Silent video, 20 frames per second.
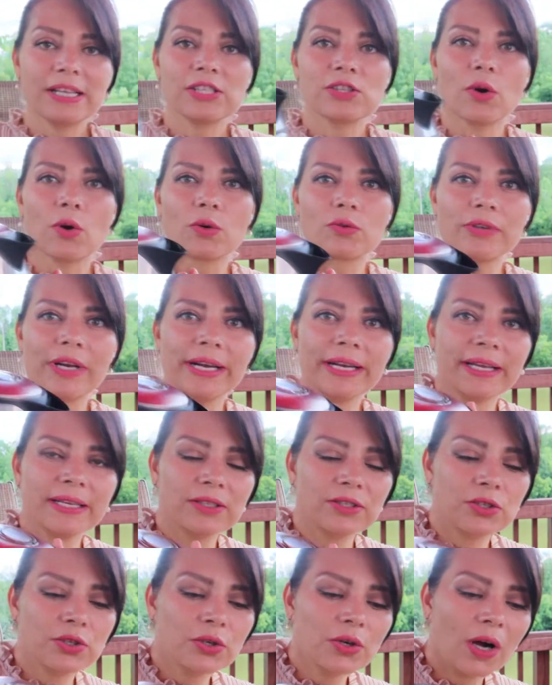is already
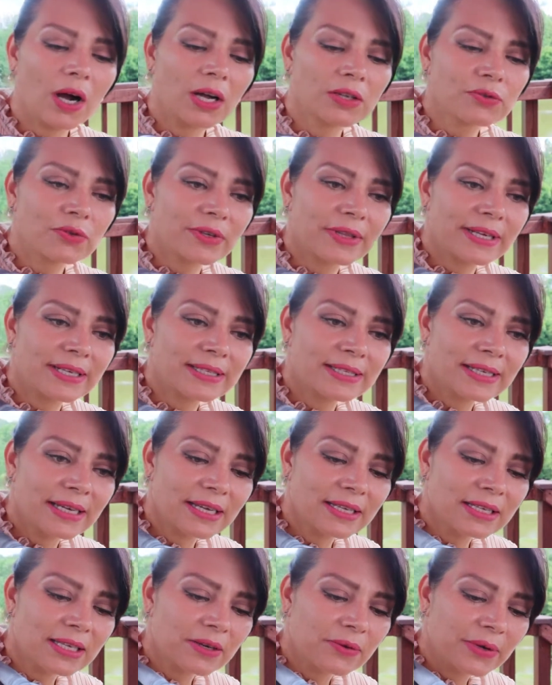in
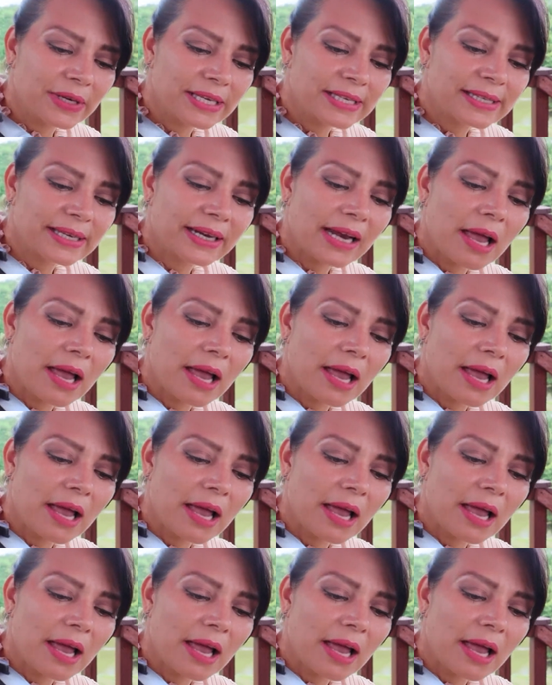210 degrees